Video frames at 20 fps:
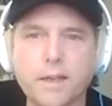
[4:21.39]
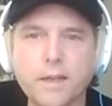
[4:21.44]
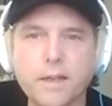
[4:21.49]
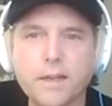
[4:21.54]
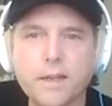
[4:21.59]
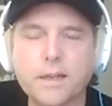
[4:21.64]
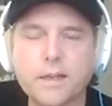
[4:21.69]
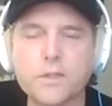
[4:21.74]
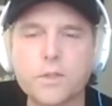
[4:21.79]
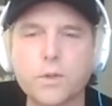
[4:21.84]

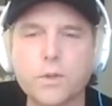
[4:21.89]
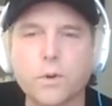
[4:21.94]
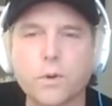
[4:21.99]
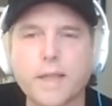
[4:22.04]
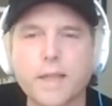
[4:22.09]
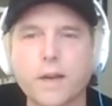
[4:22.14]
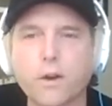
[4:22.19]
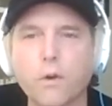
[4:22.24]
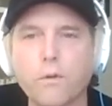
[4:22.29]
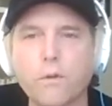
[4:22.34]
and scored that
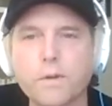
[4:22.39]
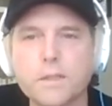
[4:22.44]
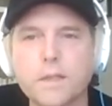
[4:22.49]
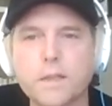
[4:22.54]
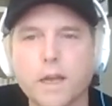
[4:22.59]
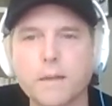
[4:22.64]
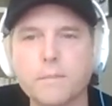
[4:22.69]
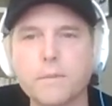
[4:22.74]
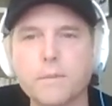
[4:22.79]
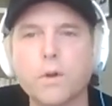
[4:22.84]

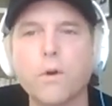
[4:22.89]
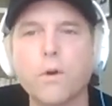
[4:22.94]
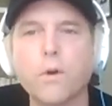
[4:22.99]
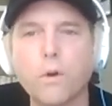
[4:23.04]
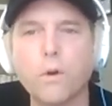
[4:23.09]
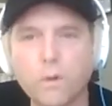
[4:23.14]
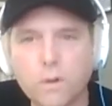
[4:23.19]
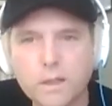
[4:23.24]
overtime goal.